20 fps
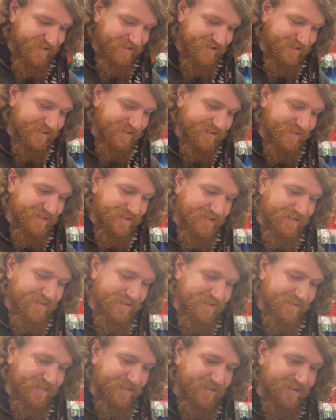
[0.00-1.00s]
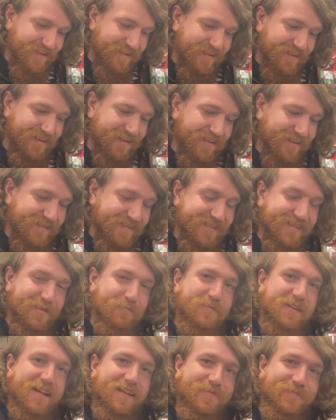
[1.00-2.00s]
Uh,
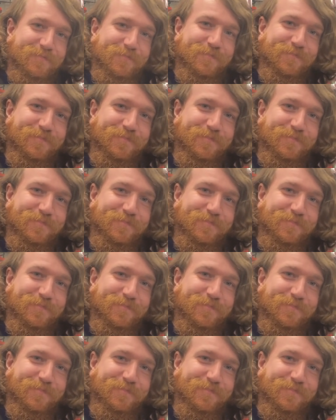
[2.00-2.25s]
someday.